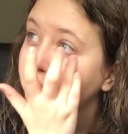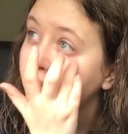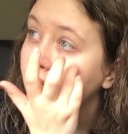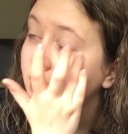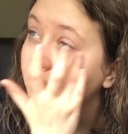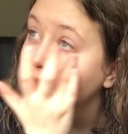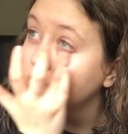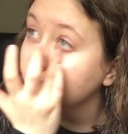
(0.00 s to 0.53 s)
be
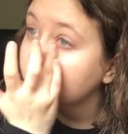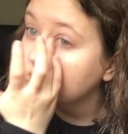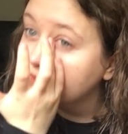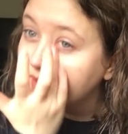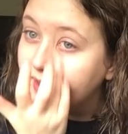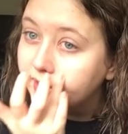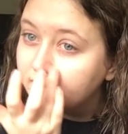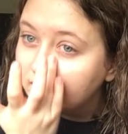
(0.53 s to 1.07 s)
on
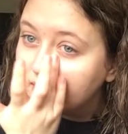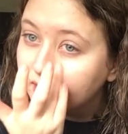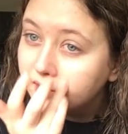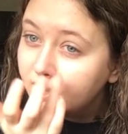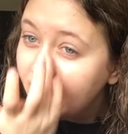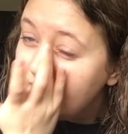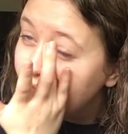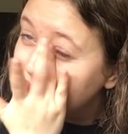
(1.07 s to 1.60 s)
could like
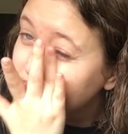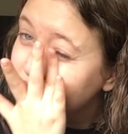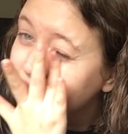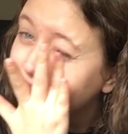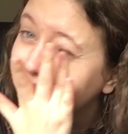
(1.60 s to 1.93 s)
interact